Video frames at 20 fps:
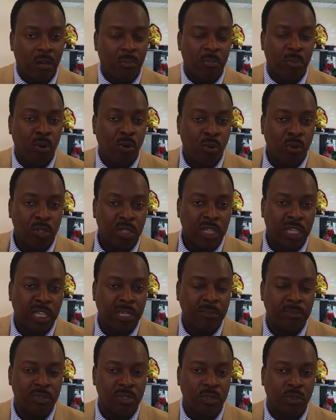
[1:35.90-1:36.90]
Bowl
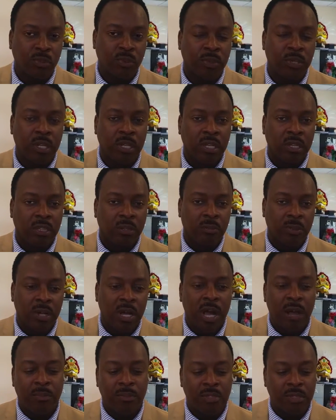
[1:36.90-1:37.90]
game. So the
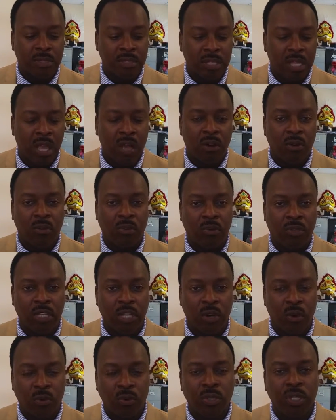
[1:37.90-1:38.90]
Bahamas is now the
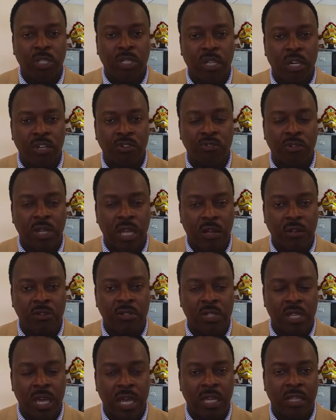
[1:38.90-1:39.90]
only country
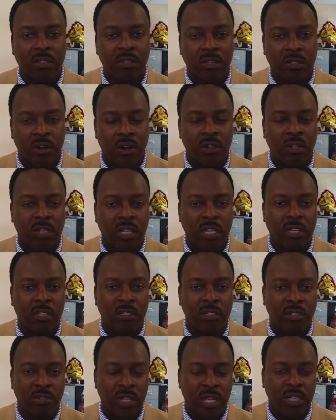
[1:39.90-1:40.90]
outside the continental
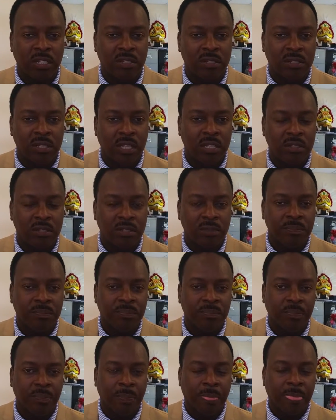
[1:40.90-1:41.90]
United States
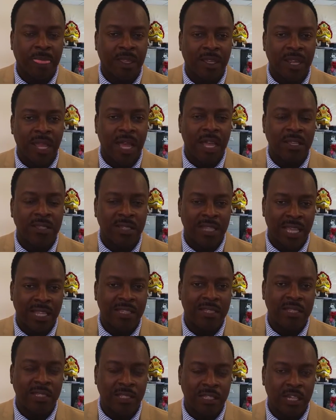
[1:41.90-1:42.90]
that has
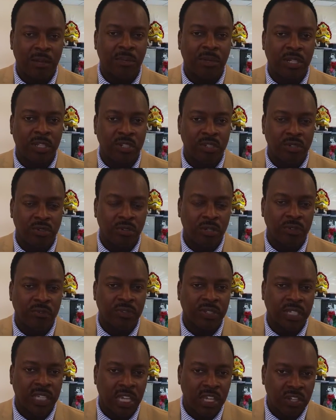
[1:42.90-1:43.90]
NCAA
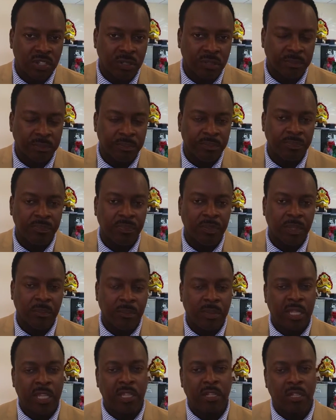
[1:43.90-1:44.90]
certification,
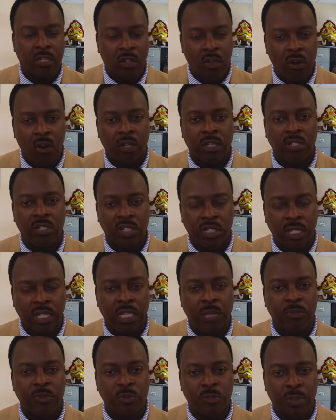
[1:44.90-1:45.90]
meaning the college
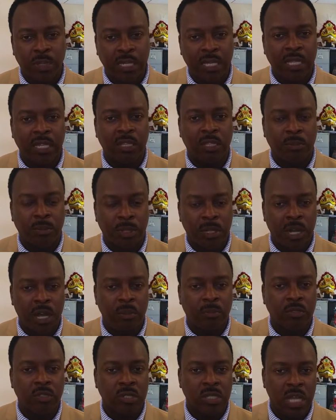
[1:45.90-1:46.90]
games played in the
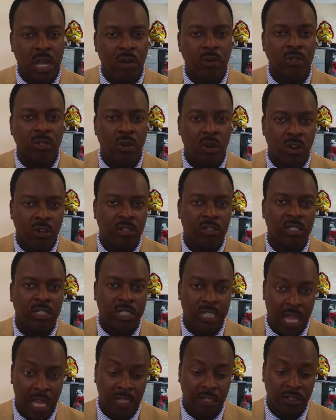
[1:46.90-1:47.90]
Bahamas count on the
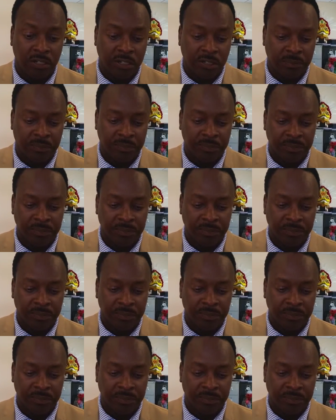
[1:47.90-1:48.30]
calendar.